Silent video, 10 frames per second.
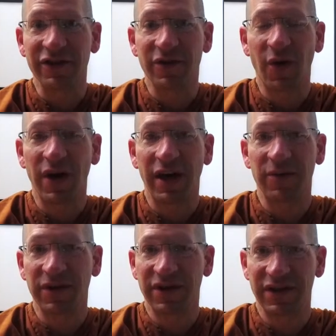You go ahead
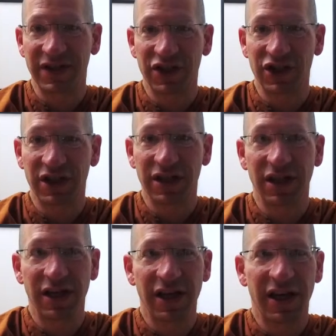with a decision,
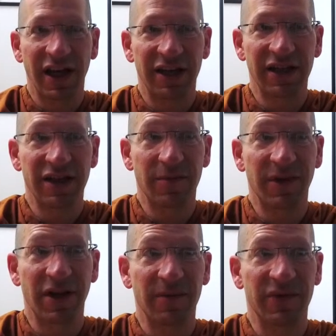and it either
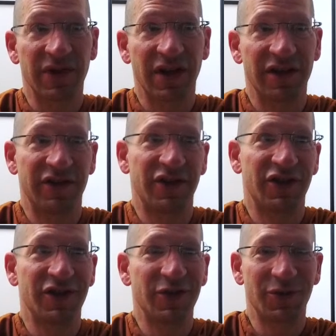becomes a
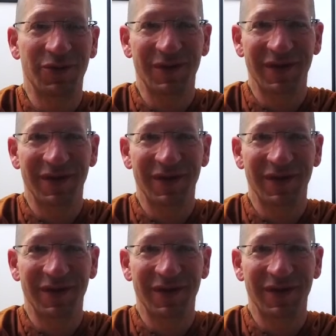decision you